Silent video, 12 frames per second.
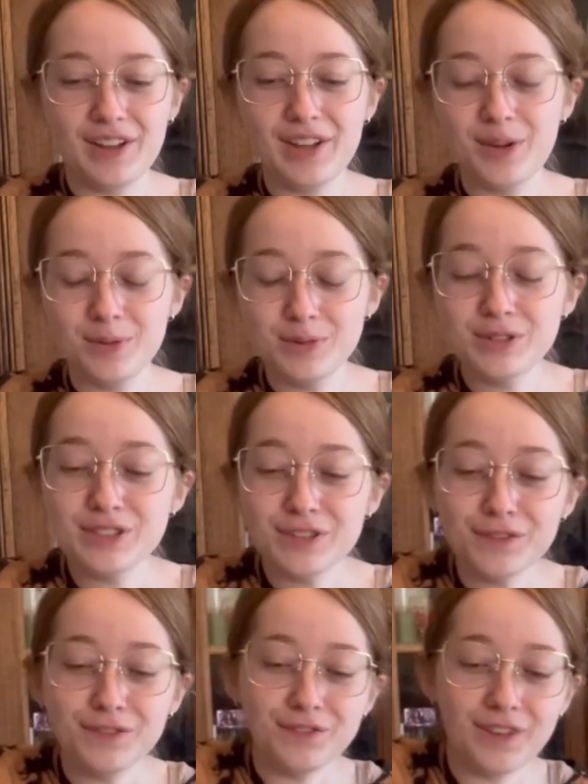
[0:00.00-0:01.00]
I almost
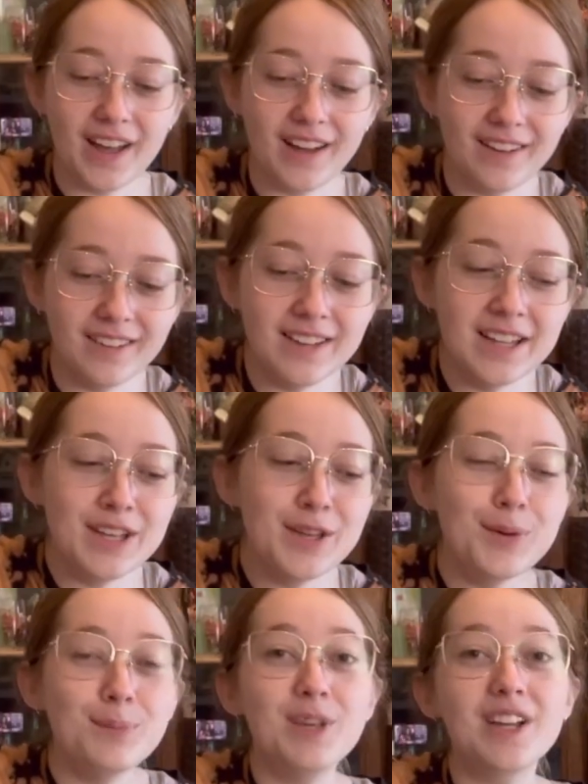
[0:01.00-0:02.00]
fell
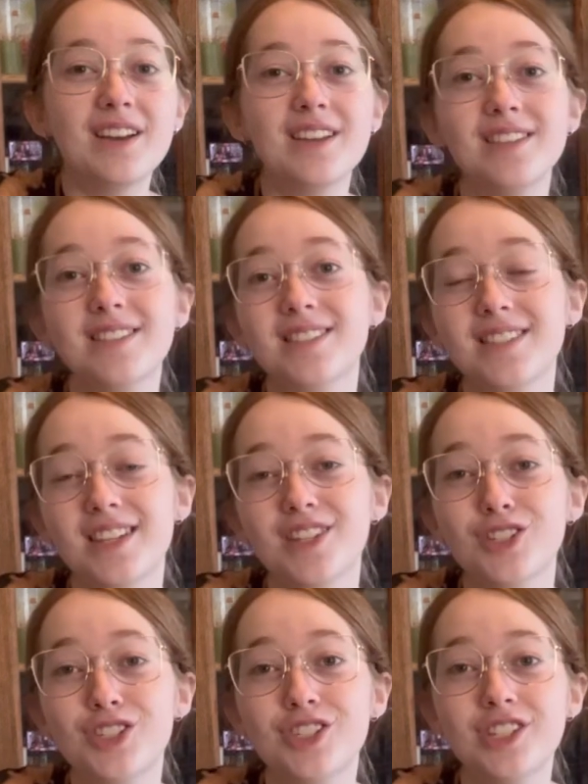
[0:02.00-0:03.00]
because
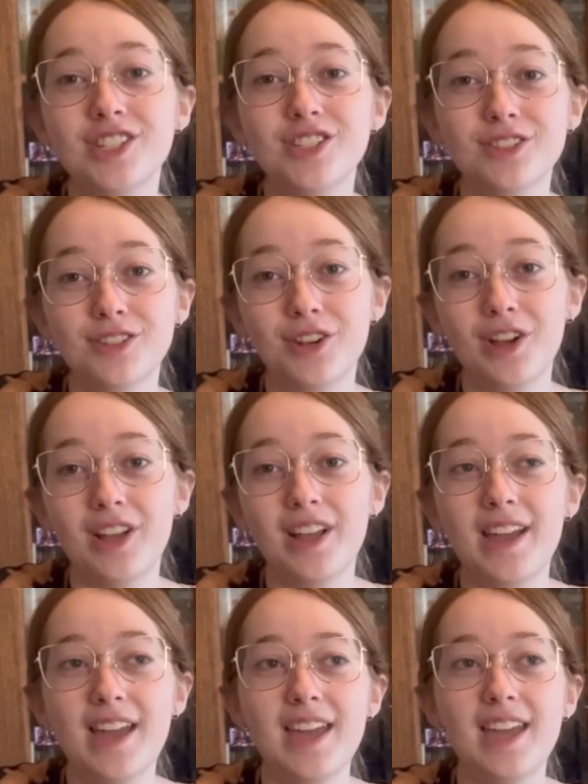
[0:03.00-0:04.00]
she saw
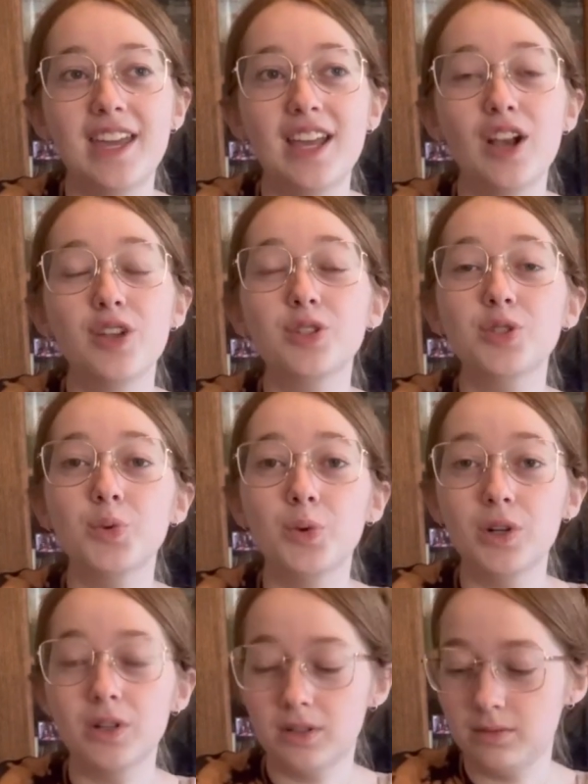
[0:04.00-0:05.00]
a
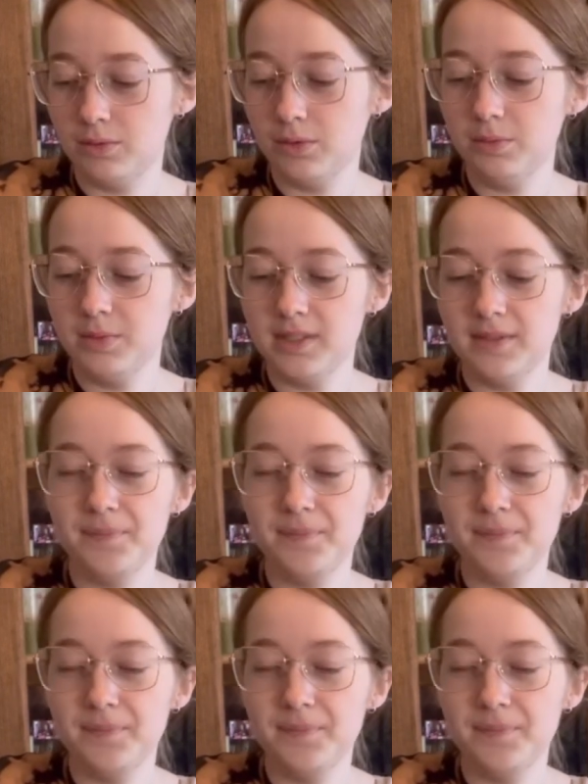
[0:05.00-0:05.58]
squirrel. Oops.